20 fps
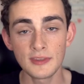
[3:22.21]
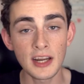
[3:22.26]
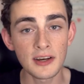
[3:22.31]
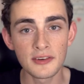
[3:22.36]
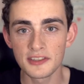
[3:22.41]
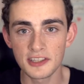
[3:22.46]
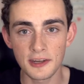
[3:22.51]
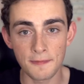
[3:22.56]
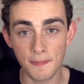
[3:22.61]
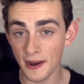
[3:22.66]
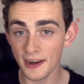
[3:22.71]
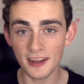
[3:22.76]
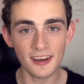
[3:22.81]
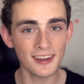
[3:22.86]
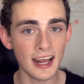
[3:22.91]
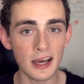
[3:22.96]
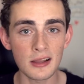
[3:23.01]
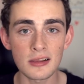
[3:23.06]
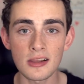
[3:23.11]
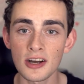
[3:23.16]
Now, depending
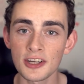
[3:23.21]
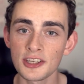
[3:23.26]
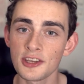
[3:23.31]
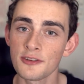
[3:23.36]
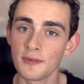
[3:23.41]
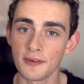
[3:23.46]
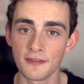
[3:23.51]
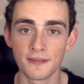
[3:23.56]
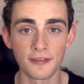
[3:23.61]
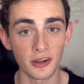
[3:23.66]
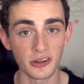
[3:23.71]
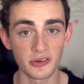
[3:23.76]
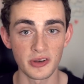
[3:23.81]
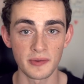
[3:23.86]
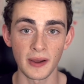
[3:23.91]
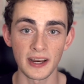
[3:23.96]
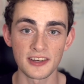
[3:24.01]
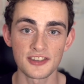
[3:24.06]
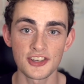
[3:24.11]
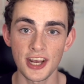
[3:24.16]
on how long you've been
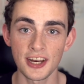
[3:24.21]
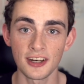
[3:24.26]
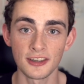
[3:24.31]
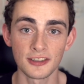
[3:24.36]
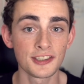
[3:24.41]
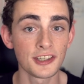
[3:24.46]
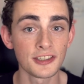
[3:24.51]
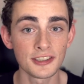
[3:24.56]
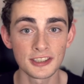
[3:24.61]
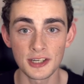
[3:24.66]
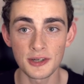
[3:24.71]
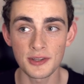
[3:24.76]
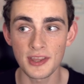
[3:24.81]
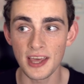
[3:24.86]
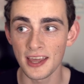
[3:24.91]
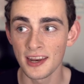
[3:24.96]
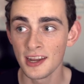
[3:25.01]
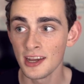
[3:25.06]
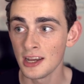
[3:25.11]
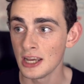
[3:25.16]
following my channel, you'll know
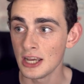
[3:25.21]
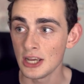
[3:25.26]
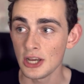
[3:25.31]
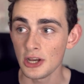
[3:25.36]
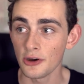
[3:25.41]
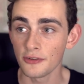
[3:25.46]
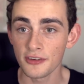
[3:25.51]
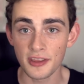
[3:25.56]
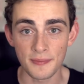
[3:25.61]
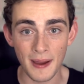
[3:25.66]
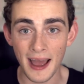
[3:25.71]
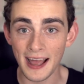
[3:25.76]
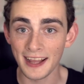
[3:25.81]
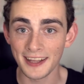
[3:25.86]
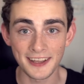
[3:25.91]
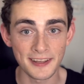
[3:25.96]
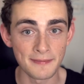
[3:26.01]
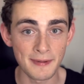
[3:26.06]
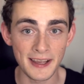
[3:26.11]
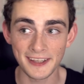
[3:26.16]
that over the
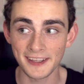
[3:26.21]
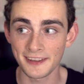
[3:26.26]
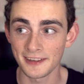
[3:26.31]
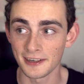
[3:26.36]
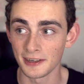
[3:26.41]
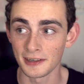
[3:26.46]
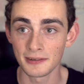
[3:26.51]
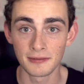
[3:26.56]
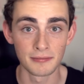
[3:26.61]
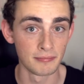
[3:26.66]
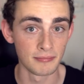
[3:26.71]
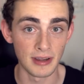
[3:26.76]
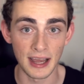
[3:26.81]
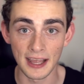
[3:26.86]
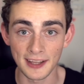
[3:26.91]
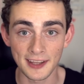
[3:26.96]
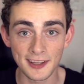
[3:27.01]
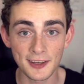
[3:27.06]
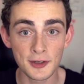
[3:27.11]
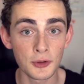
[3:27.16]
past semester
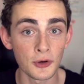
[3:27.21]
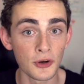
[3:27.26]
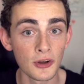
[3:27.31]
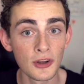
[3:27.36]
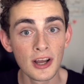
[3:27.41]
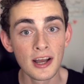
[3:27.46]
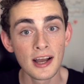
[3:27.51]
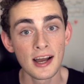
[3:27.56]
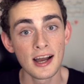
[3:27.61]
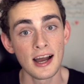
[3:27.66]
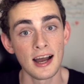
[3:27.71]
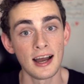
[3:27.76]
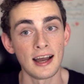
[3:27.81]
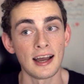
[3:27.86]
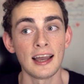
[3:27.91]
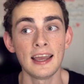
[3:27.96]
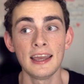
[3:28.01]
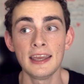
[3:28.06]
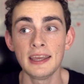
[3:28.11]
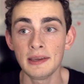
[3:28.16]
at school,
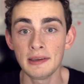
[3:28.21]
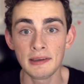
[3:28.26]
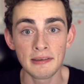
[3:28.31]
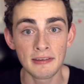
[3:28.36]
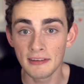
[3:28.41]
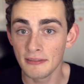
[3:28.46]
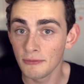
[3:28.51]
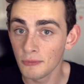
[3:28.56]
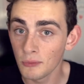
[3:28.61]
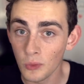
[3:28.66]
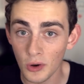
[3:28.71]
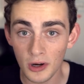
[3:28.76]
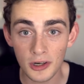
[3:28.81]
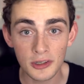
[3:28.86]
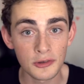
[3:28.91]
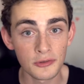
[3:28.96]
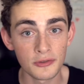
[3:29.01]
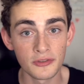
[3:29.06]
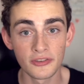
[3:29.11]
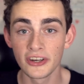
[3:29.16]
I
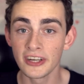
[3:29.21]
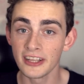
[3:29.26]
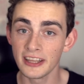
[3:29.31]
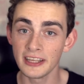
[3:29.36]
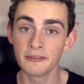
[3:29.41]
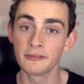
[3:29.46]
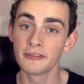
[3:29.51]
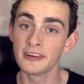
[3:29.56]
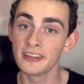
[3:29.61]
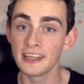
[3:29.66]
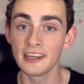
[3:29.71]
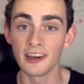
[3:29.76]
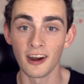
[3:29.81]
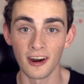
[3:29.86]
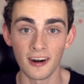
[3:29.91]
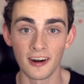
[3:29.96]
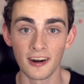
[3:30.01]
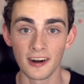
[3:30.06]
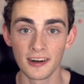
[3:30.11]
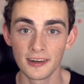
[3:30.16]
worked really, really
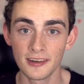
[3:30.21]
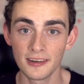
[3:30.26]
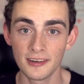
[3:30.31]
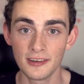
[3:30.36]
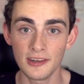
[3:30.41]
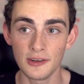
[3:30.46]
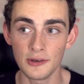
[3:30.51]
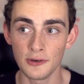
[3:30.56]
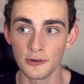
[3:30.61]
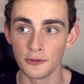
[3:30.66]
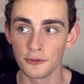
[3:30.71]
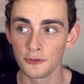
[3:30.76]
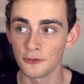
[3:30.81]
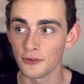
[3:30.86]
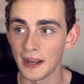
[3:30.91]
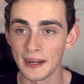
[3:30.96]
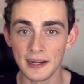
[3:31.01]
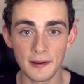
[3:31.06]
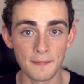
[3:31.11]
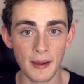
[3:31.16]
hard to
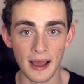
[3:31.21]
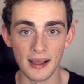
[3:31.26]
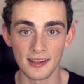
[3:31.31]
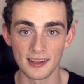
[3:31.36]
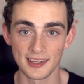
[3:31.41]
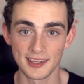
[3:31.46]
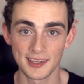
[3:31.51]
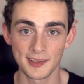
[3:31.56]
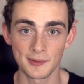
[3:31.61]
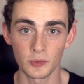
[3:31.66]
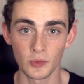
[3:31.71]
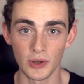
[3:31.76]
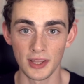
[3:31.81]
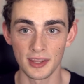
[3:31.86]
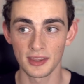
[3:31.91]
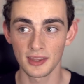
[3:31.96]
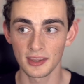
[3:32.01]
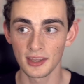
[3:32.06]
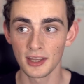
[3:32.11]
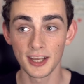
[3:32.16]
find a balance
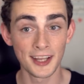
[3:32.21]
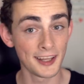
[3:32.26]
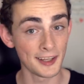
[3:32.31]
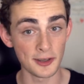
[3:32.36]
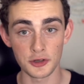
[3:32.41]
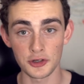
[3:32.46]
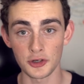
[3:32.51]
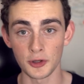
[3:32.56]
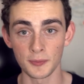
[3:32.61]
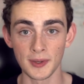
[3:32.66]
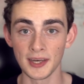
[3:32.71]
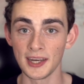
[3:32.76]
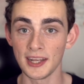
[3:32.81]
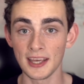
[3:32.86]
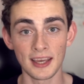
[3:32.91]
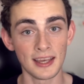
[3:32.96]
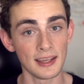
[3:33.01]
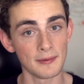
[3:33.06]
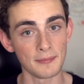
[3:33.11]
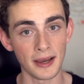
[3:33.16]
with social
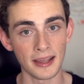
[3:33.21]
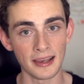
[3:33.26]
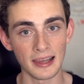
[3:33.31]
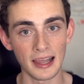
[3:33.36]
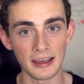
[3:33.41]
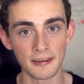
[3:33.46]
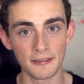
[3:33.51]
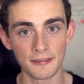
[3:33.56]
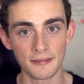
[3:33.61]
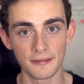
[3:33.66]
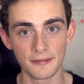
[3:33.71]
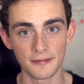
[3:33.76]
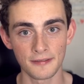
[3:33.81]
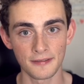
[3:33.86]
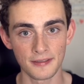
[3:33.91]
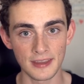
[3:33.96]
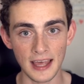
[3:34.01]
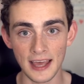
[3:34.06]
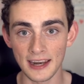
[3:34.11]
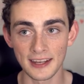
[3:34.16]
media in my life.
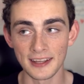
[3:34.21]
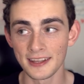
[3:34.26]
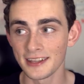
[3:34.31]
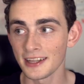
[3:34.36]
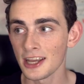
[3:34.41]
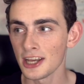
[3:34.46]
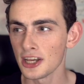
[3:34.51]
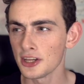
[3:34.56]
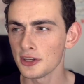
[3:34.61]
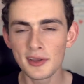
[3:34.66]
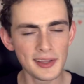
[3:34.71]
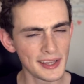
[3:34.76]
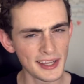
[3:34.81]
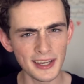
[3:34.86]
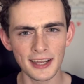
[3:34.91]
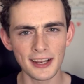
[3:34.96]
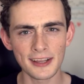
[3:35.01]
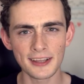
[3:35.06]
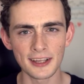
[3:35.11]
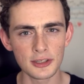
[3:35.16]
That is, using
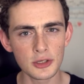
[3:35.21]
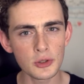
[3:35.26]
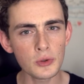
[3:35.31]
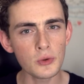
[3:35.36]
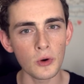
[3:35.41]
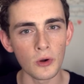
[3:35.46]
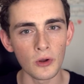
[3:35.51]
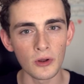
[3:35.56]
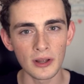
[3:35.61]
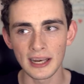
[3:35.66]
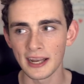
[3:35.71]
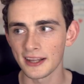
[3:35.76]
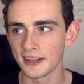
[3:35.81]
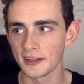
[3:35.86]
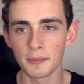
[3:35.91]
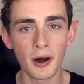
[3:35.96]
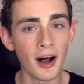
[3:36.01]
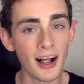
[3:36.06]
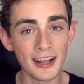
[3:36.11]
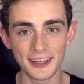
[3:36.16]
it as a tool and as
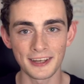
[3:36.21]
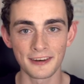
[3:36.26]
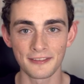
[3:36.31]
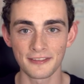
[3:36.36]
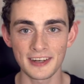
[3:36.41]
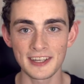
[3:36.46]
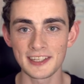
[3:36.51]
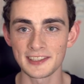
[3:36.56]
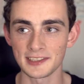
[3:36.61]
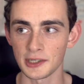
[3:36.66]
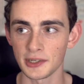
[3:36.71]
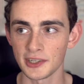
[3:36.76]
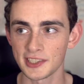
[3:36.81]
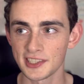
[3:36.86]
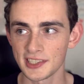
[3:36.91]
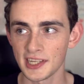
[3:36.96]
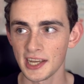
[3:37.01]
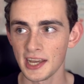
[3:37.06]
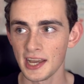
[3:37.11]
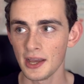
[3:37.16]
a positive
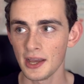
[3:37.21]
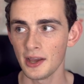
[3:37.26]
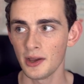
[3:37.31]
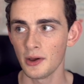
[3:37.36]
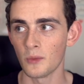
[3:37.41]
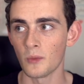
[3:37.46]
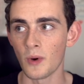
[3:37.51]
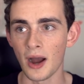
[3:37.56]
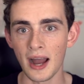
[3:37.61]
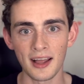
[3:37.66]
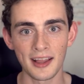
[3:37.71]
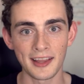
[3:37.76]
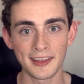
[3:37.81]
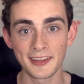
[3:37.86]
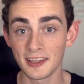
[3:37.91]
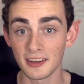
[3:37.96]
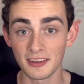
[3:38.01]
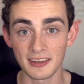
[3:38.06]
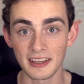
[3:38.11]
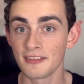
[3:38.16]
resource while
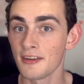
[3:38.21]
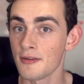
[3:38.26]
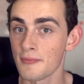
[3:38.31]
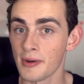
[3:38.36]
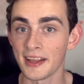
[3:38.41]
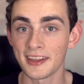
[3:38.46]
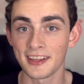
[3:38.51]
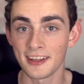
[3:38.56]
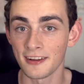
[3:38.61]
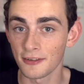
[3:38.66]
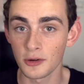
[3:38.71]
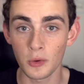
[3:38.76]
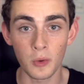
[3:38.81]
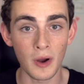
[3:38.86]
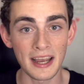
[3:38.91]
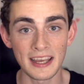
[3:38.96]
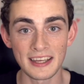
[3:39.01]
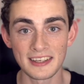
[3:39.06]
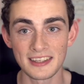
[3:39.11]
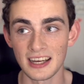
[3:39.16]
still giving myself
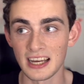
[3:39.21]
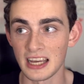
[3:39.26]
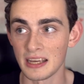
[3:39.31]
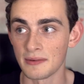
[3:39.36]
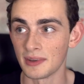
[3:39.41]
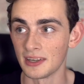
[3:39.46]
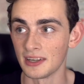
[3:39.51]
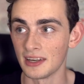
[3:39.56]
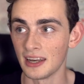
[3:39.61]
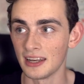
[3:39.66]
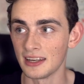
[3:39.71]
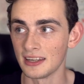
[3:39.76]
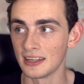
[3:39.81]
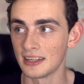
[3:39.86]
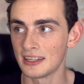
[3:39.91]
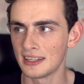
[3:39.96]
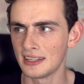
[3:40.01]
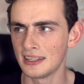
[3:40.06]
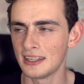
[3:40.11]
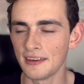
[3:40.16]
quiet time and, and
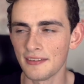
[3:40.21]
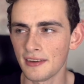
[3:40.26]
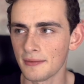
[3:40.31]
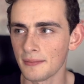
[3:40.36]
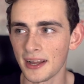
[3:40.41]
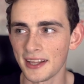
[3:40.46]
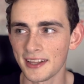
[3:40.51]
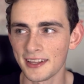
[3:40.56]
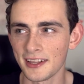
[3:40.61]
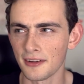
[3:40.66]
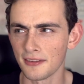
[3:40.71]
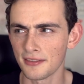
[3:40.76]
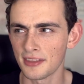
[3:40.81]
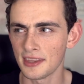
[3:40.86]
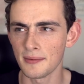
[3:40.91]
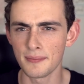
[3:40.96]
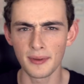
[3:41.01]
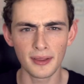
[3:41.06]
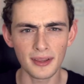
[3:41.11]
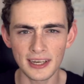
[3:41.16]
giving myself
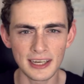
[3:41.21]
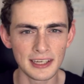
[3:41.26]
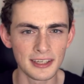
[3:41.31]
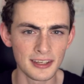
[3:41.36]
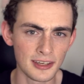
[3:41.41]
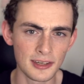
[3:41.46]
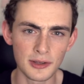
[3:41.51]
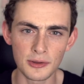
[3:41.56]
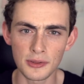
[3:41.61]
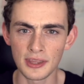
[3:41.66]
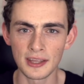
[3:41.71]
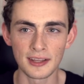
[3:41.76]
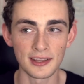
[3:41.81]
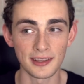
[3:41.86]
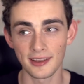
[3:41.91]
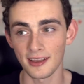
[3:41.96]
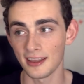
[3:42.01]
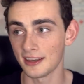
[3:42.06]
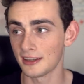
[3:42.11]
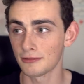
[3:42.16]
the ability to do
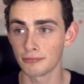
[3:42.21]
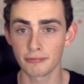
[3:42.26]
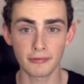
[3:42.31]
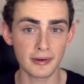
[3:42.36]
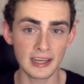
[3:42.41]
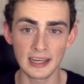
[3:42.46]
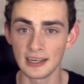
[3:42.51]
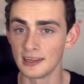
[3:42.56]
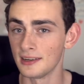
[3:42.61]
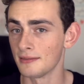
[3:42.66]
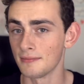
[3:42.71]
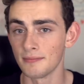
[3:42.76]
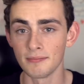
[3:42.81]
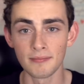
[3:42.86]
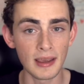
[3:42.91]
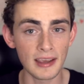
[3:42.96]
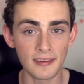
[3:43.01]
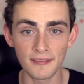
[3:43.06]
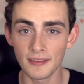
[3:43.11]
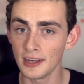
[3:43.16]
things like read and
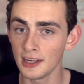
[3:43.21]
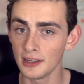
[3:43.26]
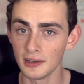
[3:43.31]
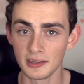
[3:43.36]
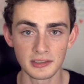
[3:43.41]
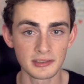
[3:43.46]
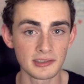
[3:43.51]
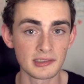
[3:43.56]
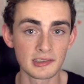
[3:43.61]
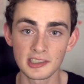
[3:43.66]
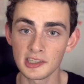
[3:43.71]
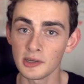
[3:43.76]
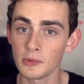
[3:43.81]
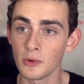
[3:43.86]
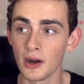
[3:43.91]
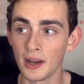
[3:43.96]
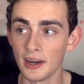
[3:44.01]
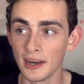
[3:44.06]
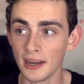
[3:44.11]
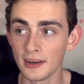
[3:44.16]
make videos and so
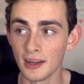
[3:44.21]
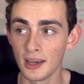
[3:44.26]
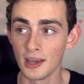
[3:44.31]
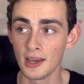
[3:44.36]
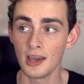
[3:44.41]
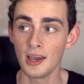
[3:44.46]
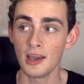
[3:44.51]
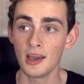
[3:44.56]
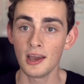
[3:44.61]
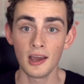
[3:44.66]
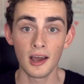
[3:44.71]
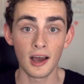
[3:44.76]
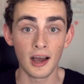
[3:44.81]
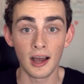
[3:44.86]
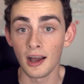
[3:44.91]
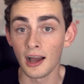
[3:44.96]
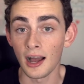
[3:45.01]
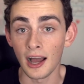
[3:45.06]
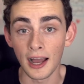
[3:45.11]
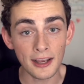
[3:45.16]
on. And
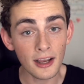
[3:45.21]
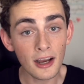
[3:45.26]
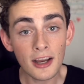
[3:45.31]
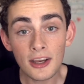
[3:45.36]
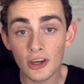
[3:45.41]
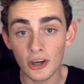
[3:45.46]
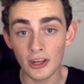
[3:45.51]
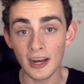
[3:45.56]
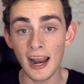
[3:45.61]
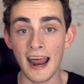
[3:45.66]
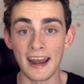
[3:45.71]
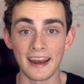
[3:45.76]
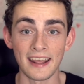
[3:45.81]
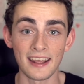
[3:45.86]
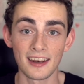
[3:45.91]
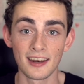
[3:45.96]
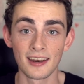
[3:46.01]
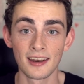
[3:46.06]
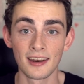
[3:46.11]
I got good at it.